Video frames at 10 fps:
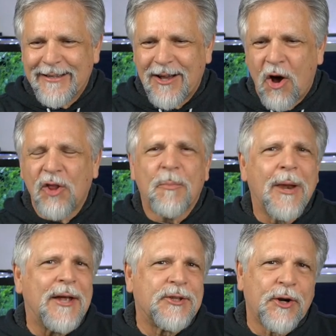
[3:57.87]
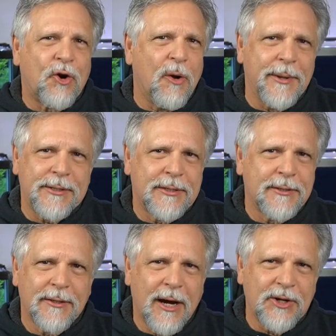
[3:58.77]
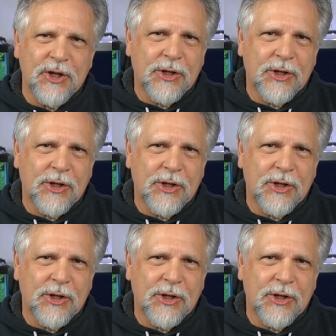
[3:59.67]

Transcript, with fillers: all the Placidochromis are just